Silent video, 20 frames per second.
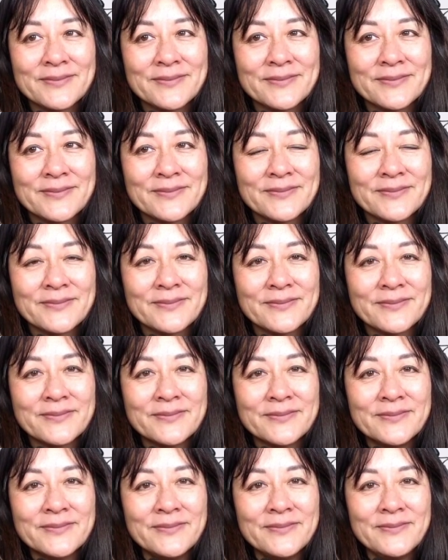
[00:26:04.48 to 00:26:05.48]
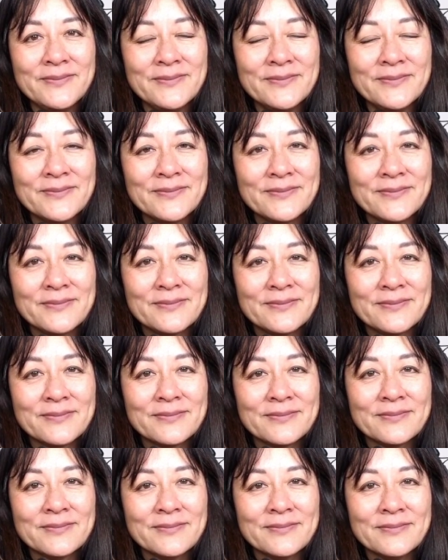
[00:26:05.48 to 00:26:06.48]

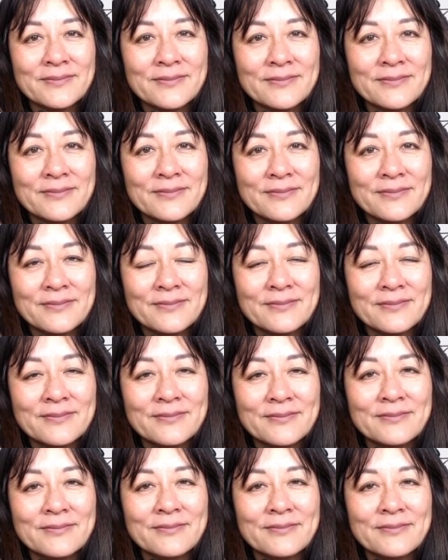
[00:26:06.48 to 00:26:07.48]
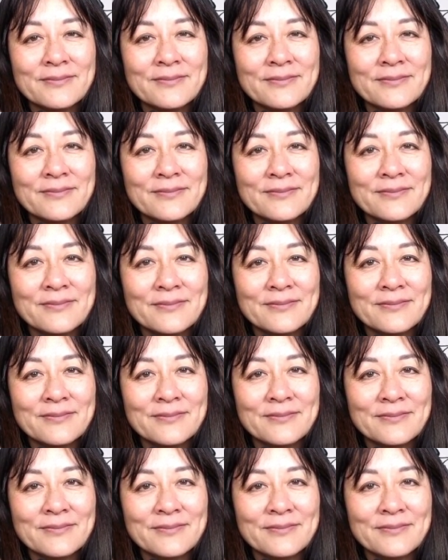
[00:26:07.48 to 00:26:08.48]

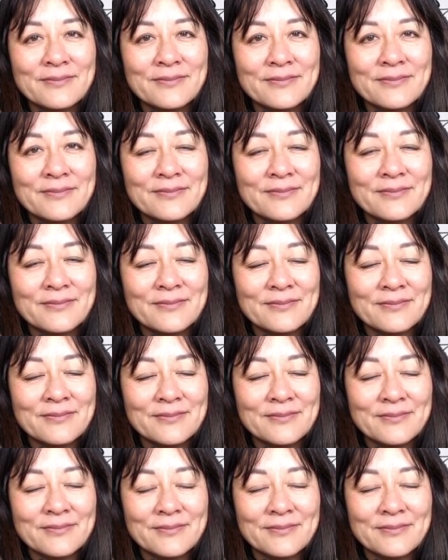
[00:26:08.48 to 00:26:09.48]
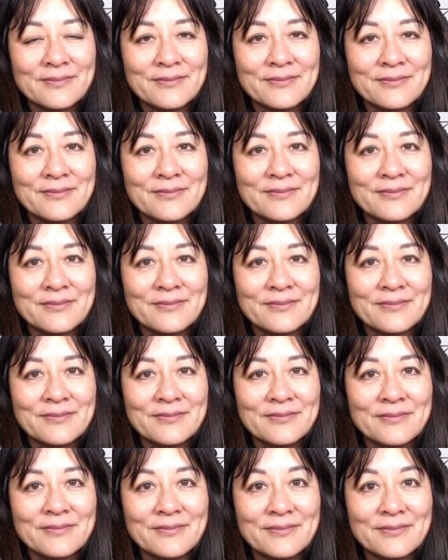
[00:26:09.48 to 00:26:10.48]

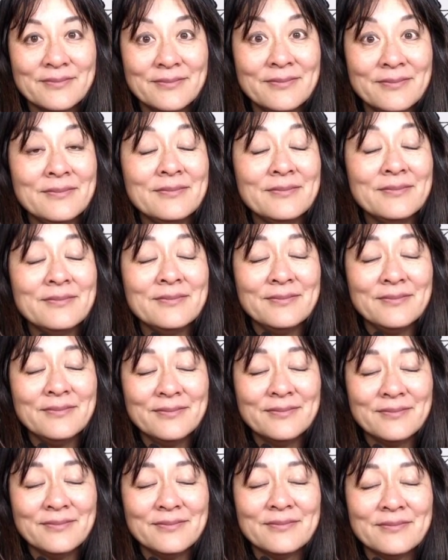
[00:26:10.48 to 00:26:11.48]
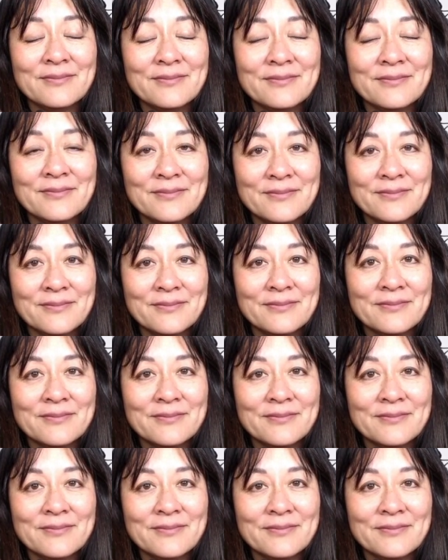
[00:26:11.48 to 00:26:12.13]
This person isn't speaking.